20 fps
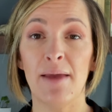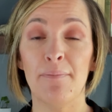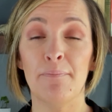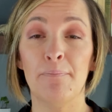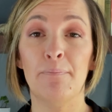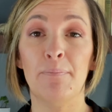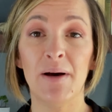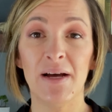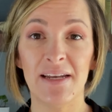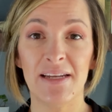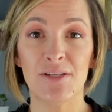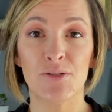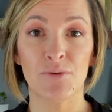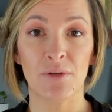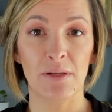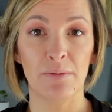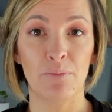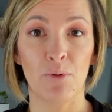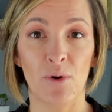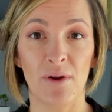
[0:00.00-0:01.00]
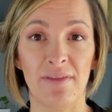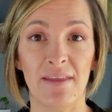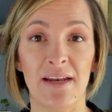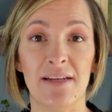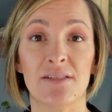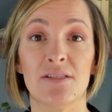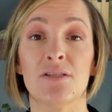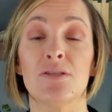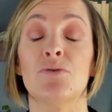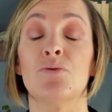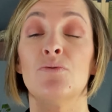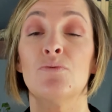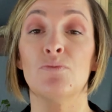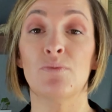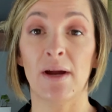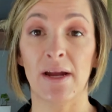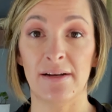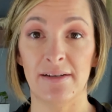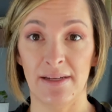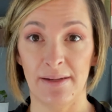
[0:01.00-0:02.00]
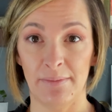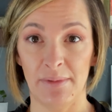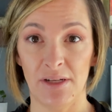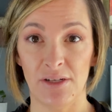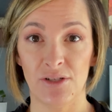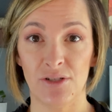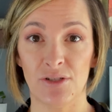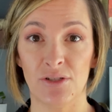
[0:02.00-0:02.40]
but it's really important that it's the right image.